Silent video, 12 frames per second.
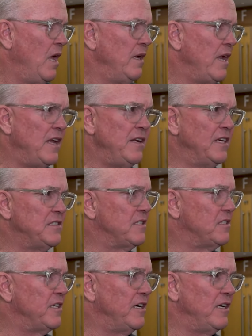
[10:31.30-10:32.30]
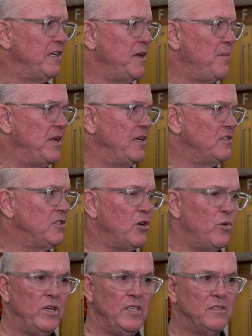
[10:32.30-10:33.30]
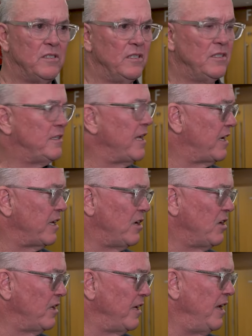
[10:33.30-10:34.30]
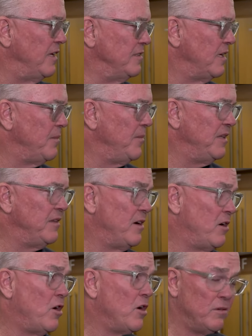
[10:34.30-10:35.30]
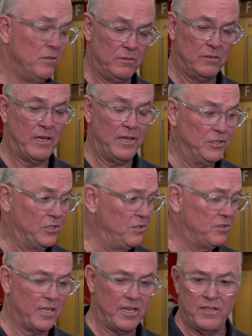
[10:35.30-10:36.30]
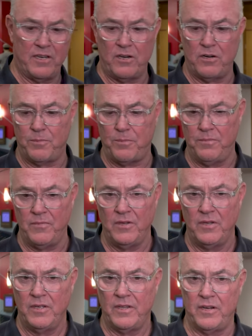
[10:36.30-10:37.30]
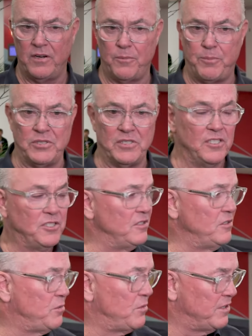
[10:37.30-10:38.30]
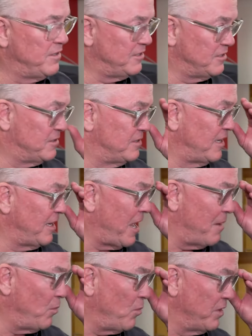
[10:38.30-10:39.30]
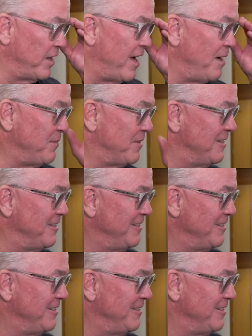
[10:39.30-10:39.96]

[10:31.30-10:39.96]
Not necessarily. I mean, it's always good to take it all in. I mean, there are, as you say, there are there are positions where there's a lot more depth